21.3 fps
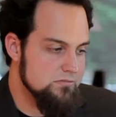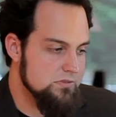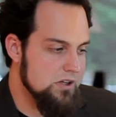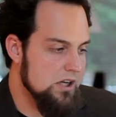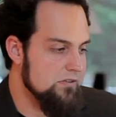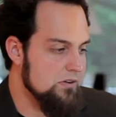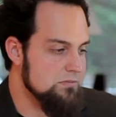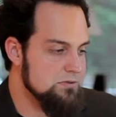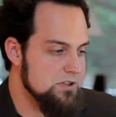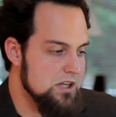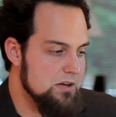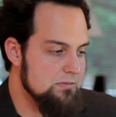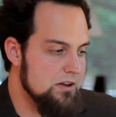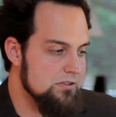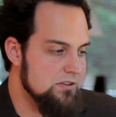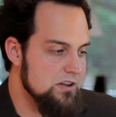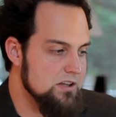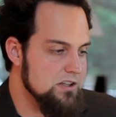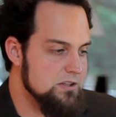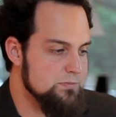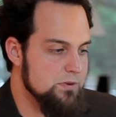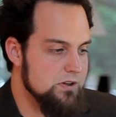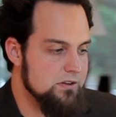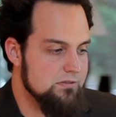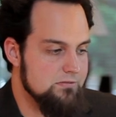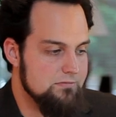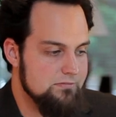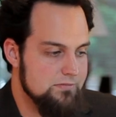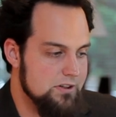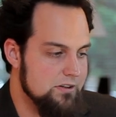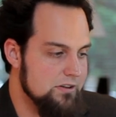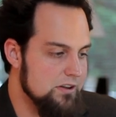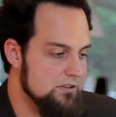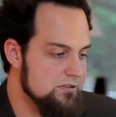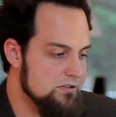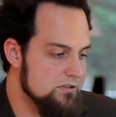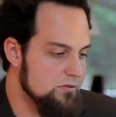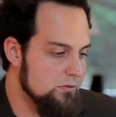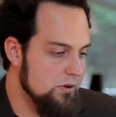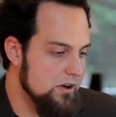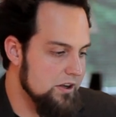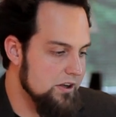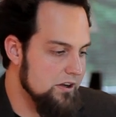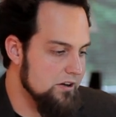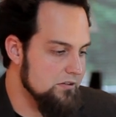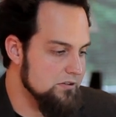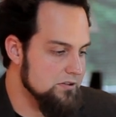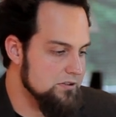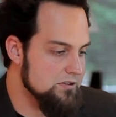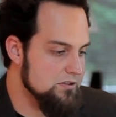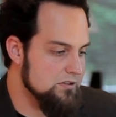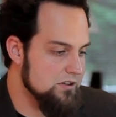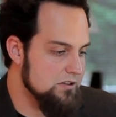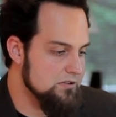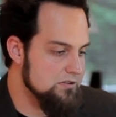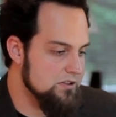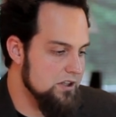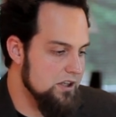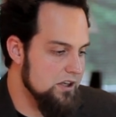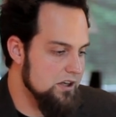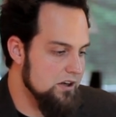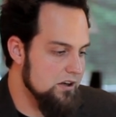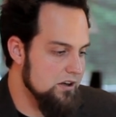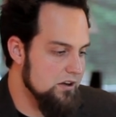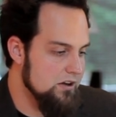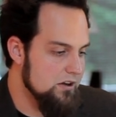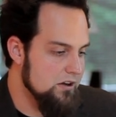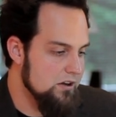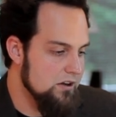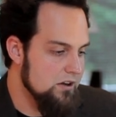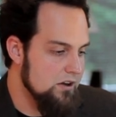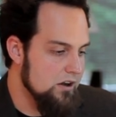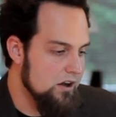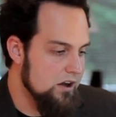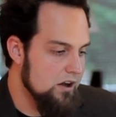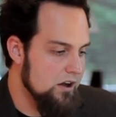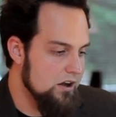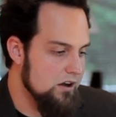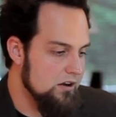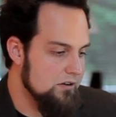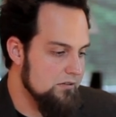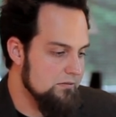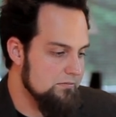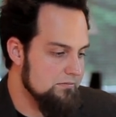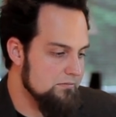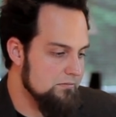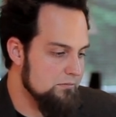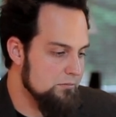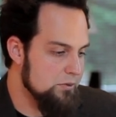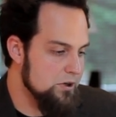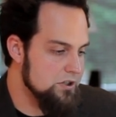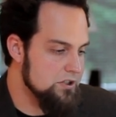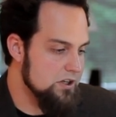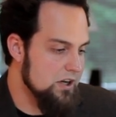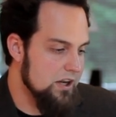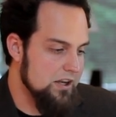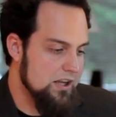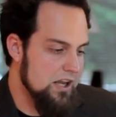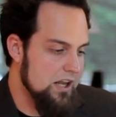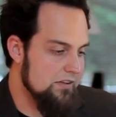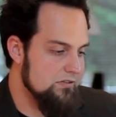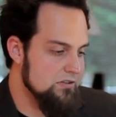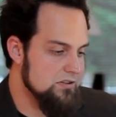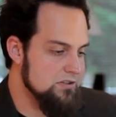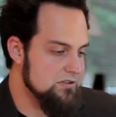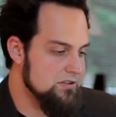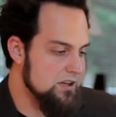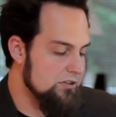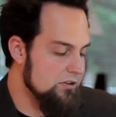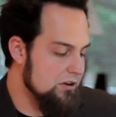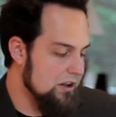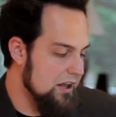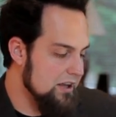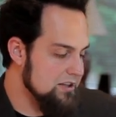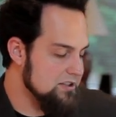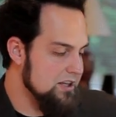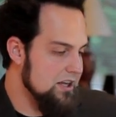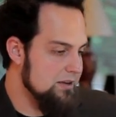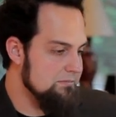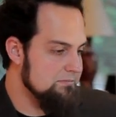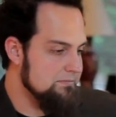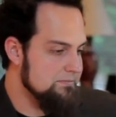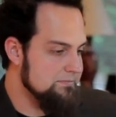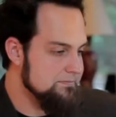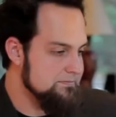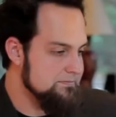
kind of upset about this, but you know that's just the way it goes. And there's the uh, uh, well, Bridget. I can't even say the last uh, name.